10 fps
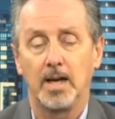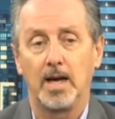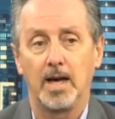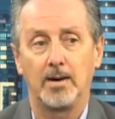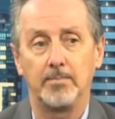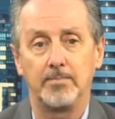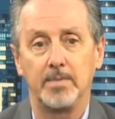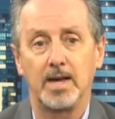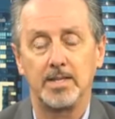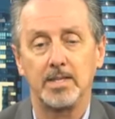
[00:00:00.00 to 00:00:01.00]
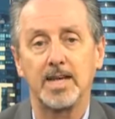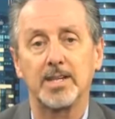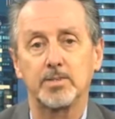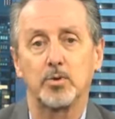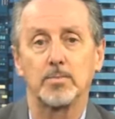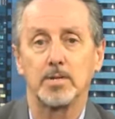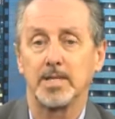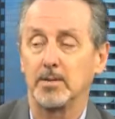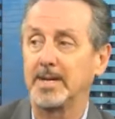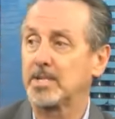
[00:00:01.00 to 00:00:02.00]
Um, I think that's probably
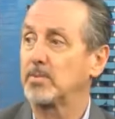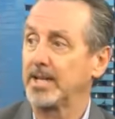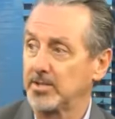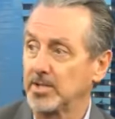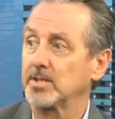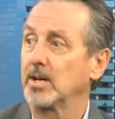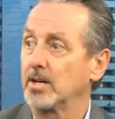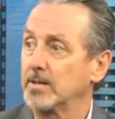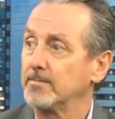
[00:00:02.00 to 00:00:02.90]
the best place to start.